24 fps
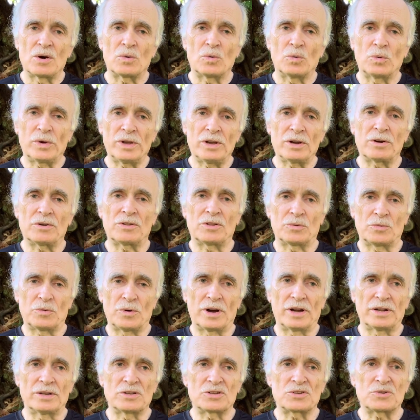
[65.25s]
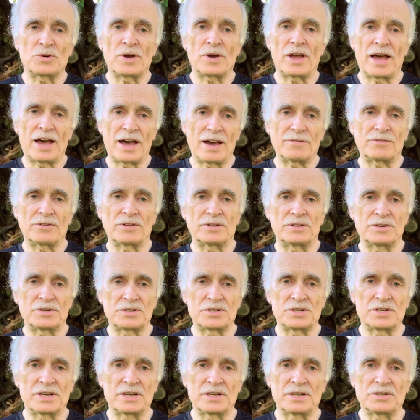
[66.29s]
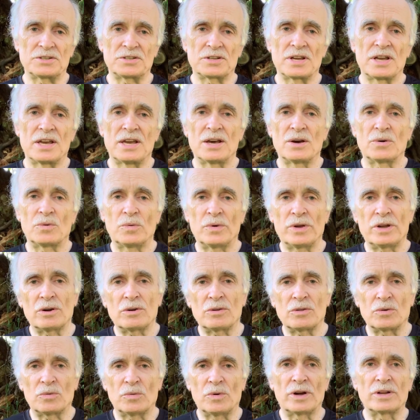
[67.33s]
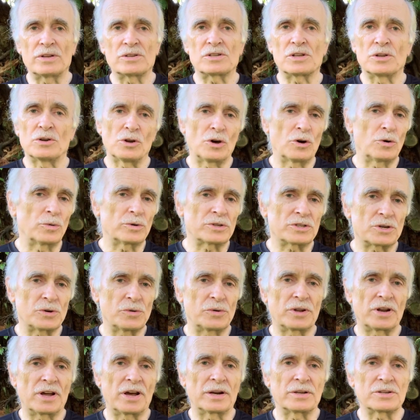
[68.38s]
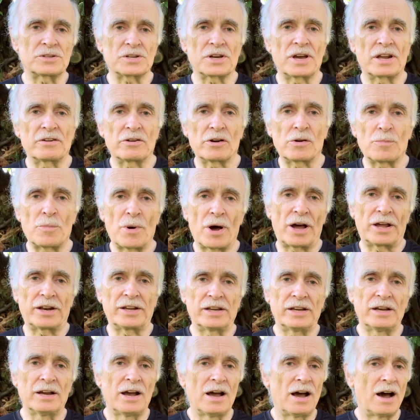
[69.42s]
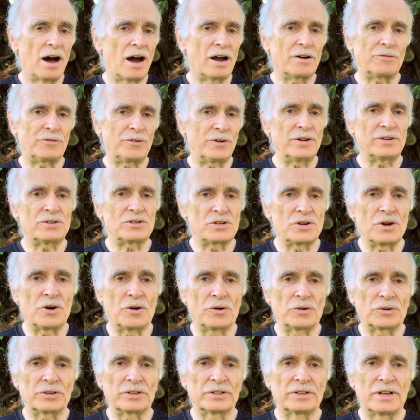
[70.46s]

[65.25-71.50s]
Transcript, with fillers: We are the ones who have the disease. We are the ones that know what's going on inside our body. Our friends don't.